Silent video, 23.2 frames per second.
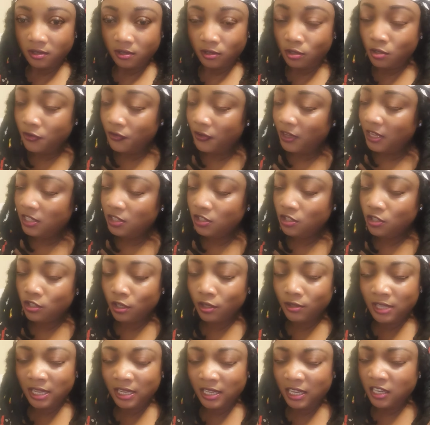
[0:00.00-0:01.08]
You've
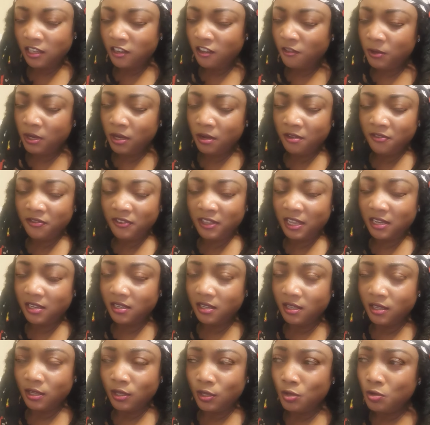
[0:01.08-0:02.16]
endured that enough, beloved.
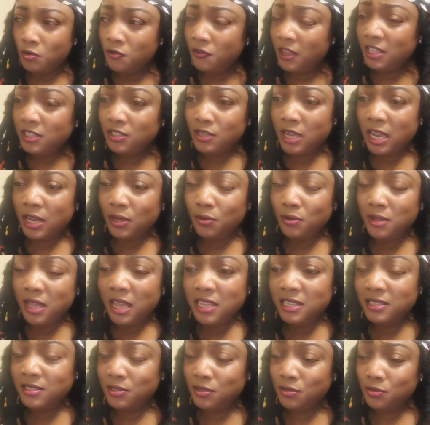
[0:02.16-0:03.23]
You've endured, I know
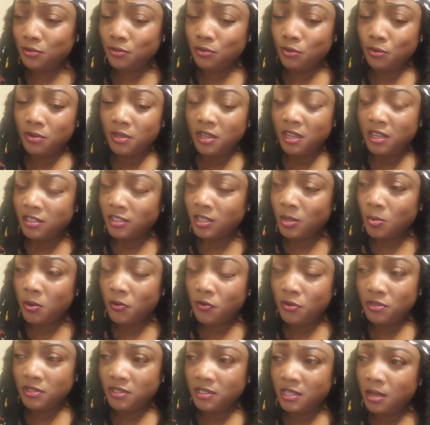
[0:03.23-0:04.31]
that is you, you, some of
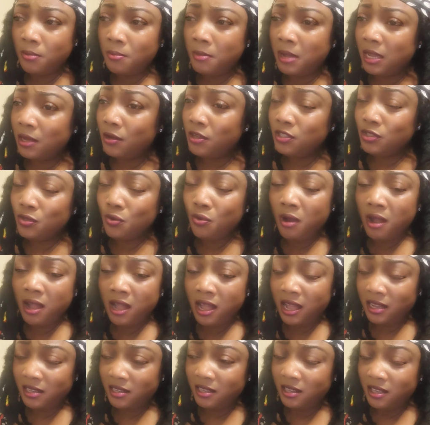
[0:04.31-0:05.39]
you say, oh my God, it's so
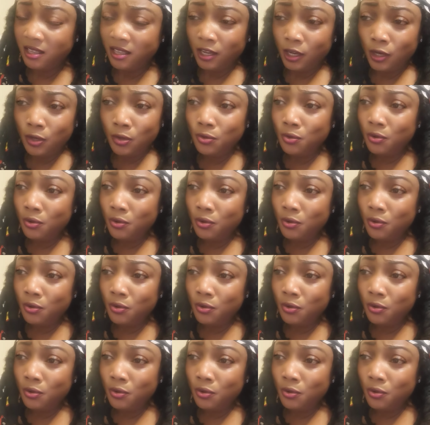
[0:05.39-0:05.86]
hard. You don't